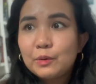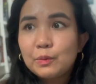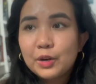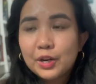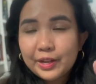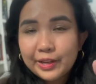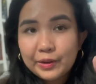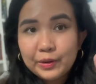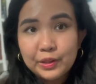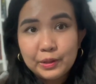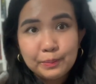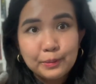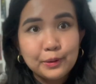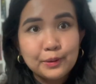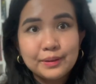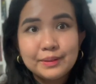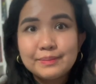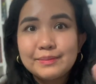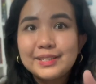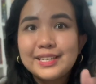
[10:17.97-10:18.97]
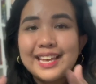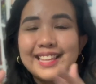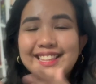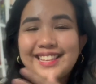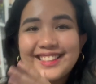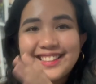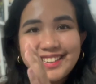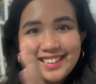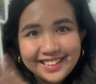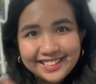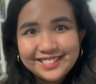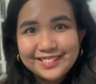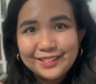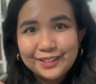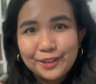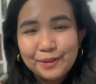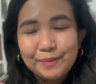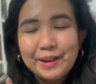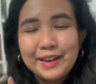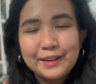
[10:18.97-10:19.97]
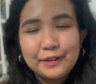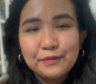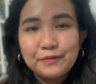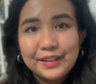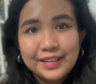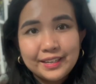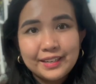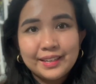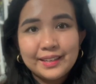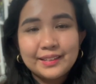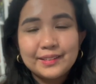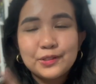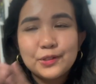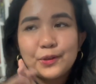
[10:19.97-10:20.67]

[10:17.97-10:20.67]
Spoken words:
working on the poems, and then the next term, I defended.